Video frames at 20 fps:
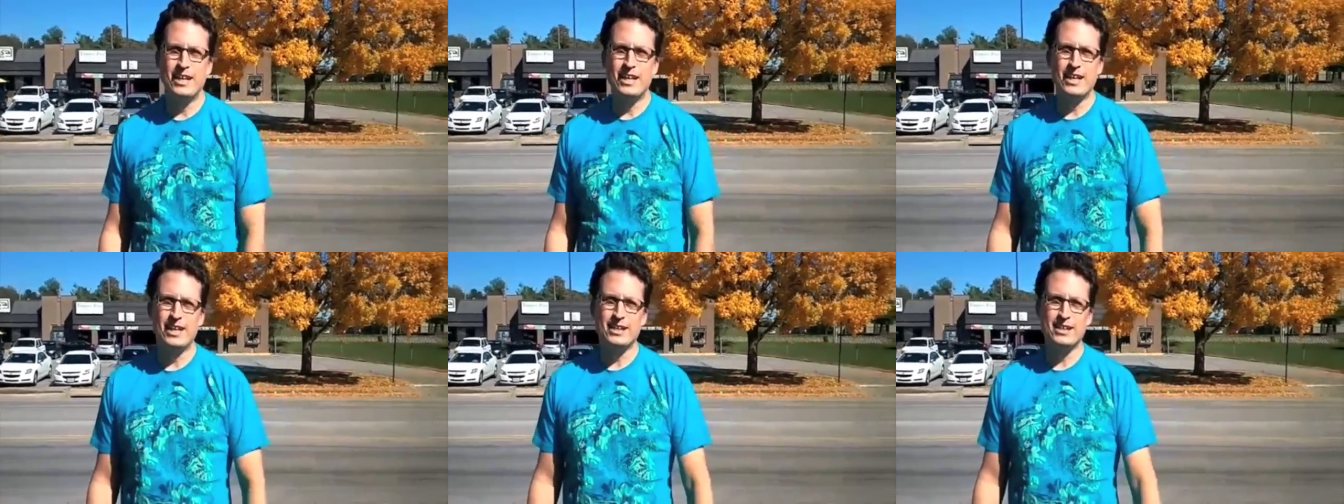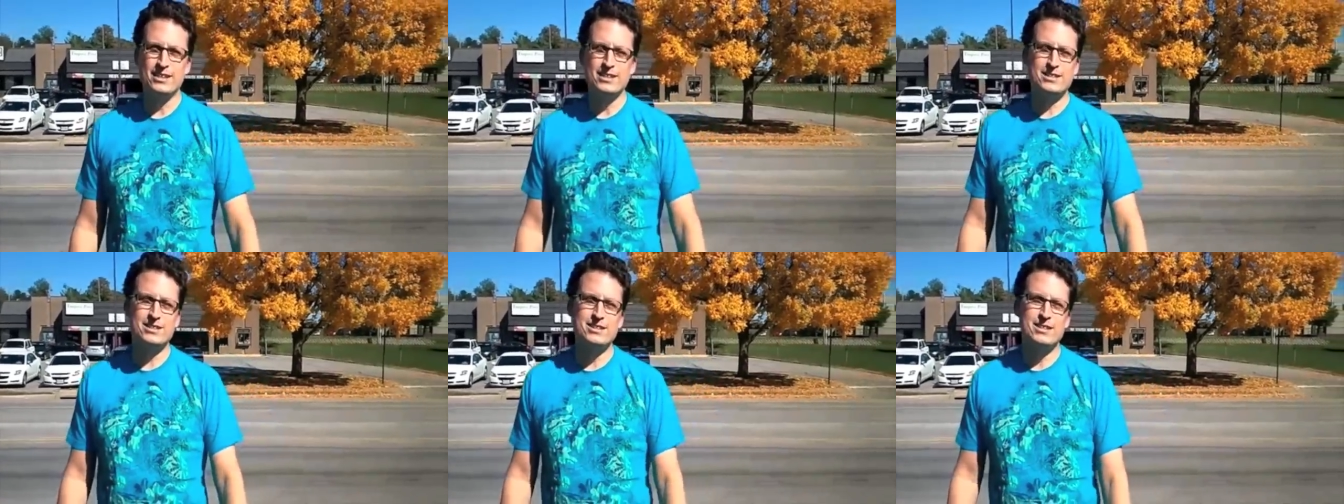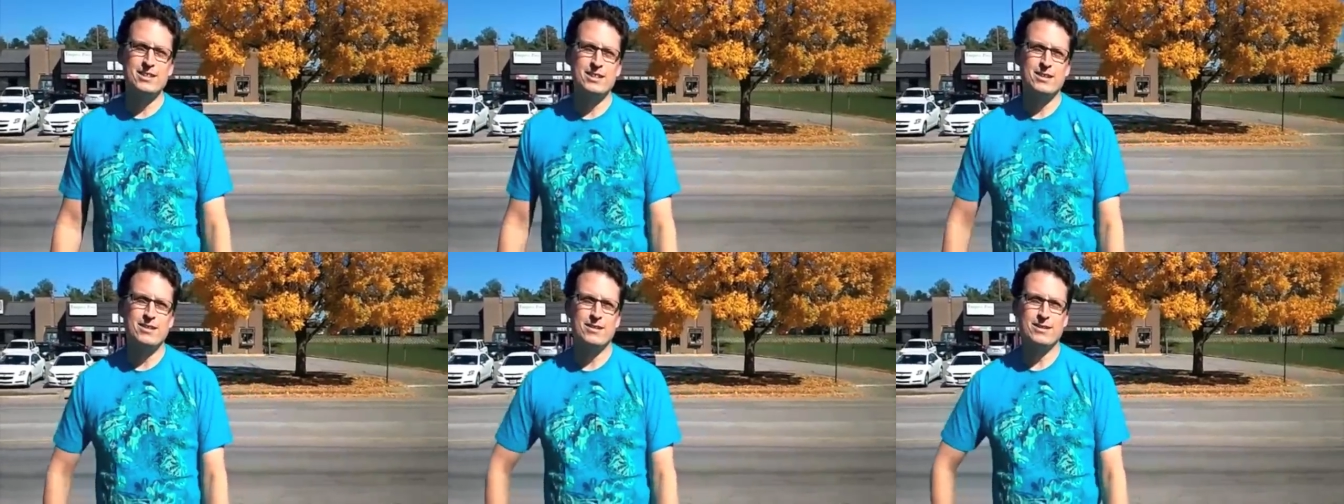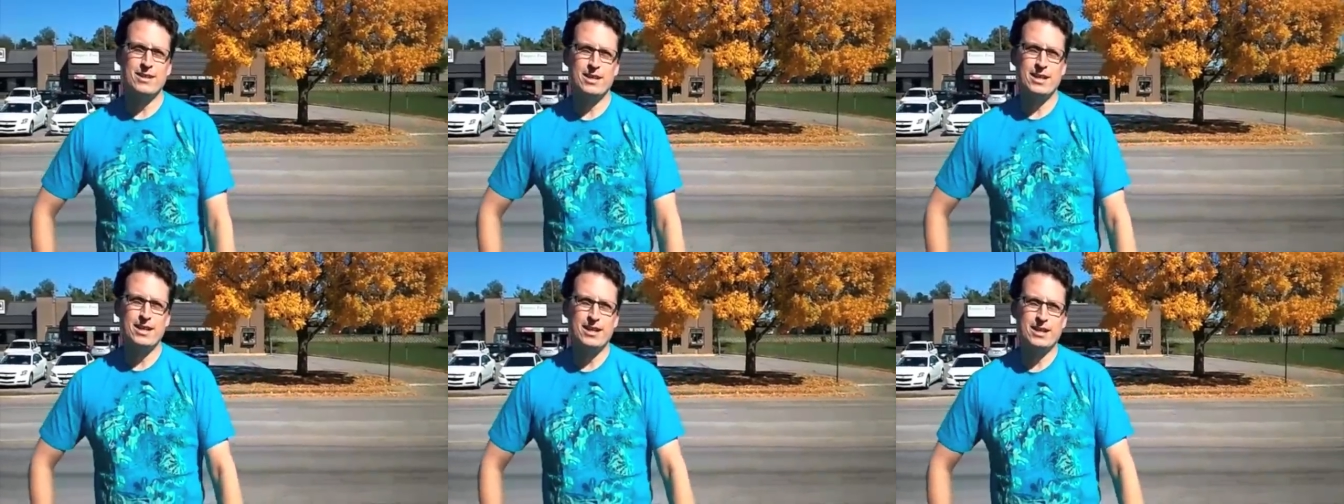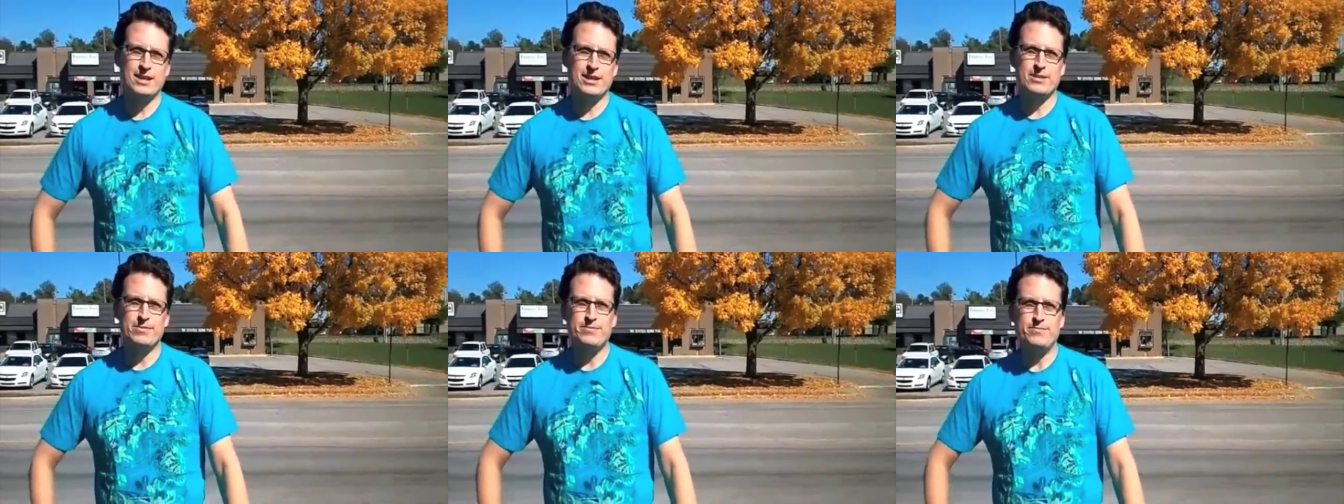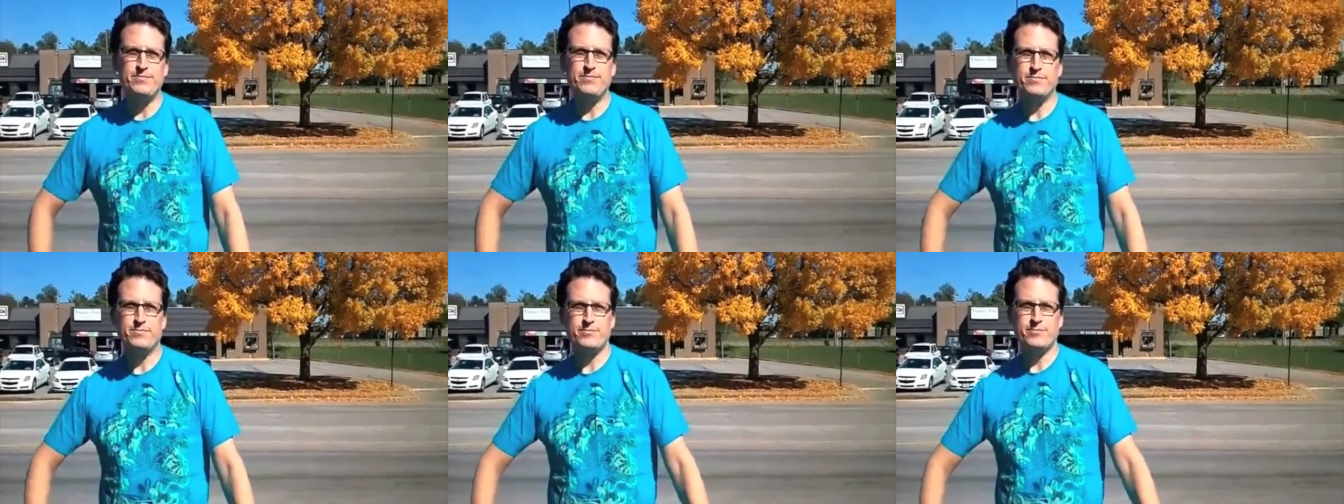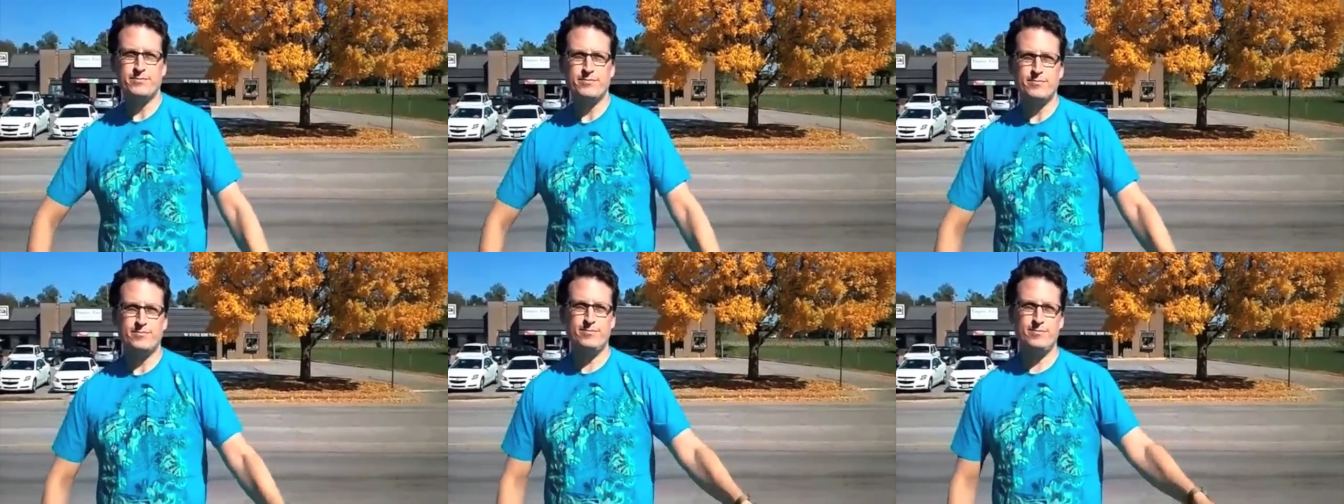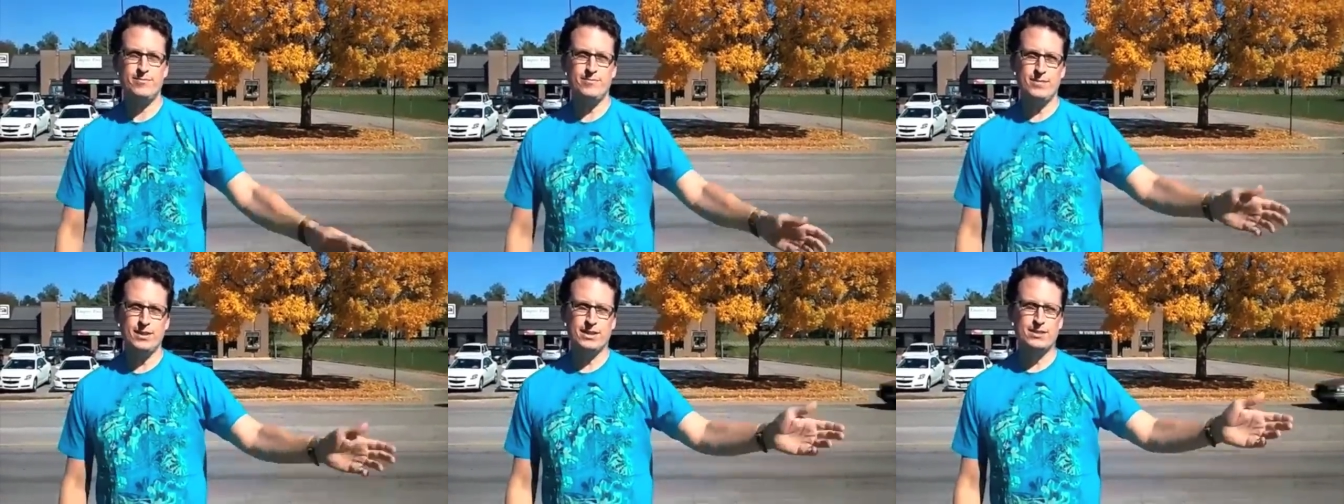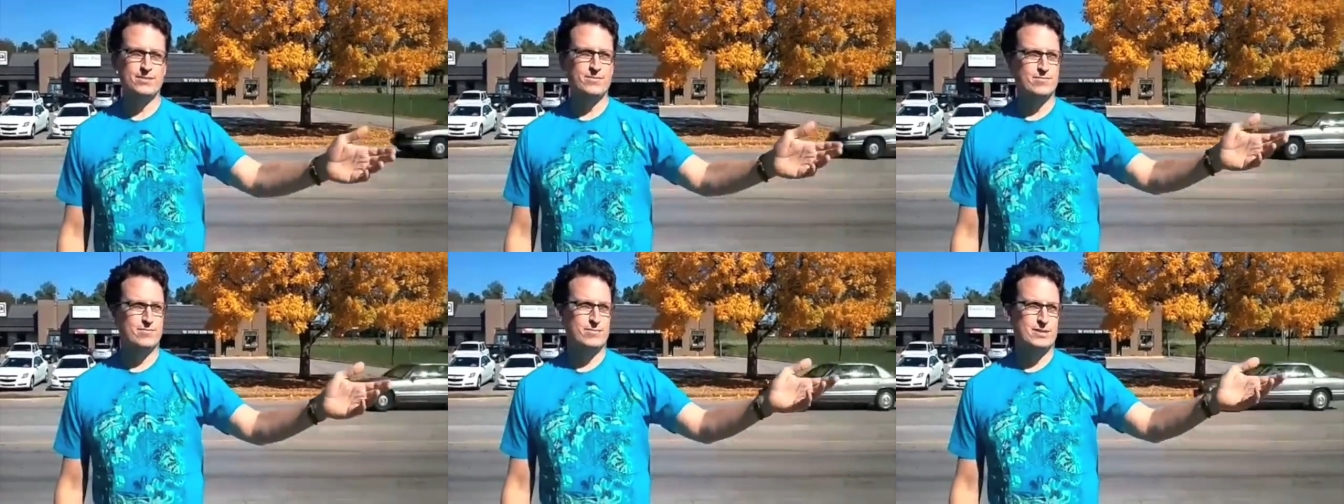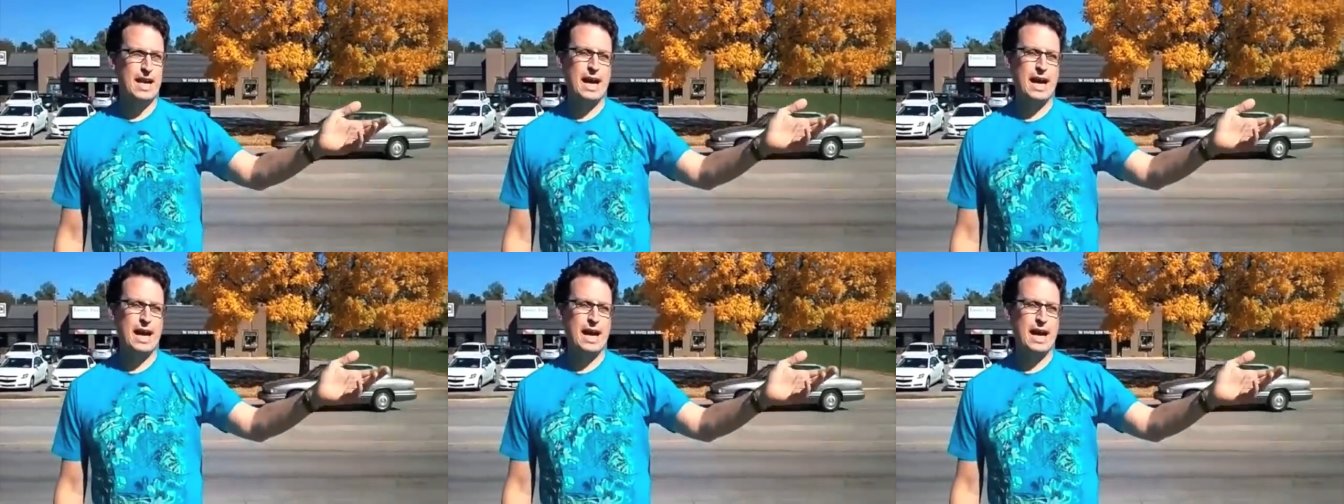is the um,